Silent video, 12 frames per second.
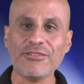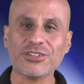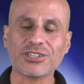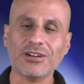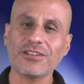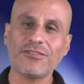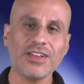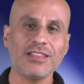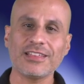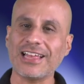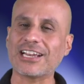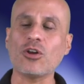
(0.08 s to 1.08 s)
you started
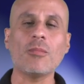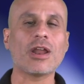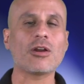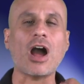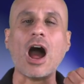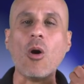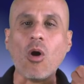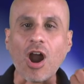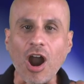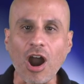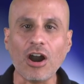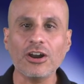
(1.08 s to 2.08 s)
feeling like no matter how
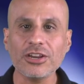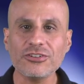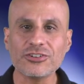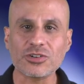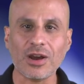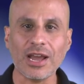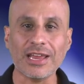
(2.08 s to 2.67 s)
hard you try